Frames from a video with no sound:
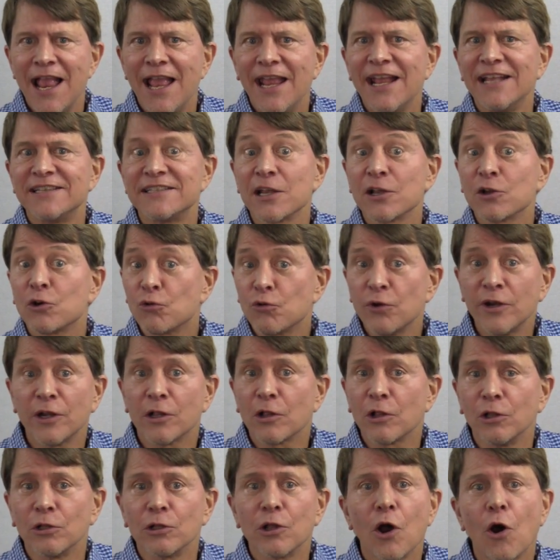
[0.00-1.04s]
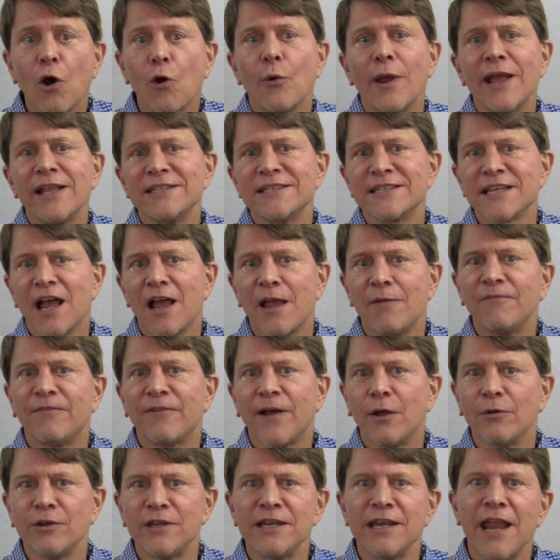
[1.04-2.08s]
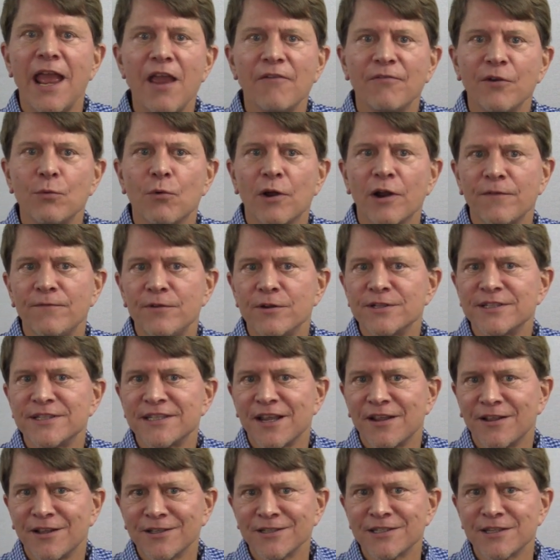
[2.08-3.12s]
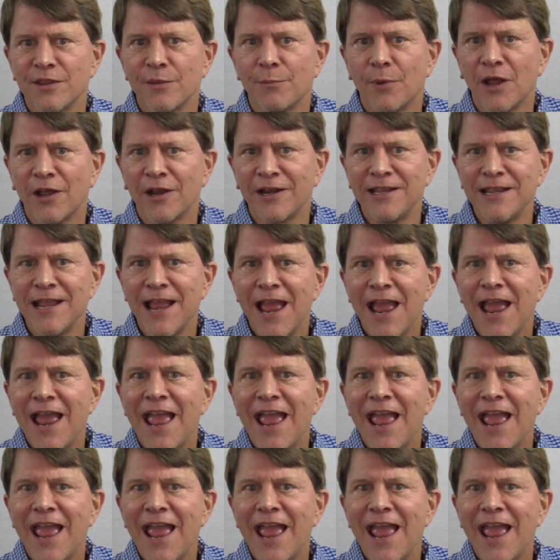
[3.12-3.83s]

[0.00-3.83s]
It's a critical coenzyme found in every one of your cells in the body,